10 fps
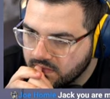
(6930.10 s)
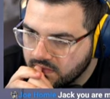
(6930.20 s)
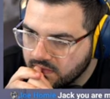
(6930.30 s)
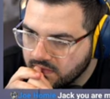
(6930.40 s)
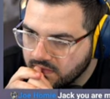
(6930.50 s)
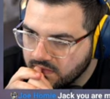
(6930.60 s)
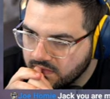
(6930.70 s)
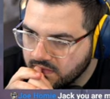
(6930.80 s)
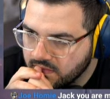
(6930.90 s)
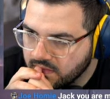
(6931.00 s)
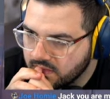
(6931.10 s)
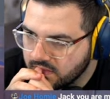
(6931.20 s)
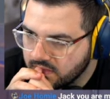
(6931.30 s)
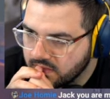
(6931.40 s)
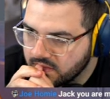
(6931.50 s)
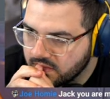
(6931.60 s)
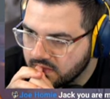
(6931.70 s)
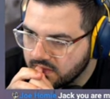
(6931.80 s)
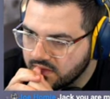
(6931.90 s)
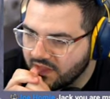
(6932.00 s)
they inside here with me, bro?
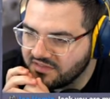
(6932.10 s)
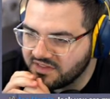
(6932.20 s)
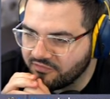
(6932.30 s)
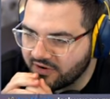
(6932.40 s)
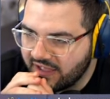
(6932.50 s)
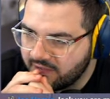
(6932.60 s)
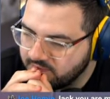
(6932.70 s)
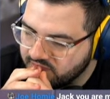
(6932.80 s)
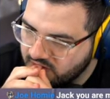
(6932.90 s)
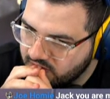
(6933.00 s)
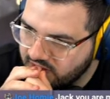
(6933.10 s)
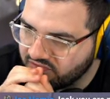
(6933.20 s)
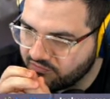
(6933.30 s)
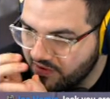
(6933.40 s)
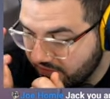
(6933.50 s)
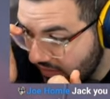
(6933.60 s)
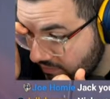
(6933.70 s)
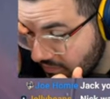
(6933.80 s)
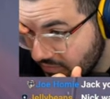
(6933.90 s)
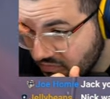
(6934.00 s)
That's a different guy. Different friendly.
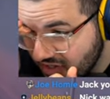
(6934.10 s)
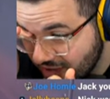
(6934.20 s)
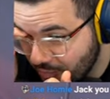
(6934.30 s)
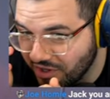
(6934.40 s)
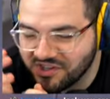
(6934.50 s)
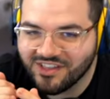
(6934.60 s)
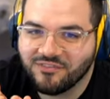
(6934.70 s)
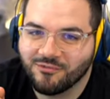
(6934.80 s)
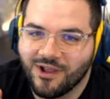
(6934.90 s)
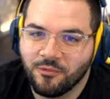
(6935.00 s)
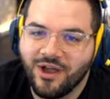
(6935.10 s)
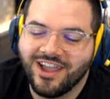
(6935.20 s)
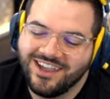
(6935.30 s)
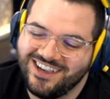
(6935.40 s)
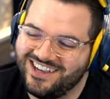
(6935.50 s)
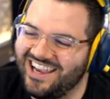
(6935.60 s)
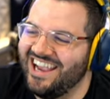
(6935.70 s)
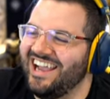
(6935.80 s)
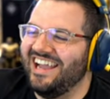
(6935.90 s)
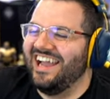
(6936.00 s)
He brought you stuff and ran away.
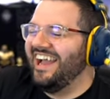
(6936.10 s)
Did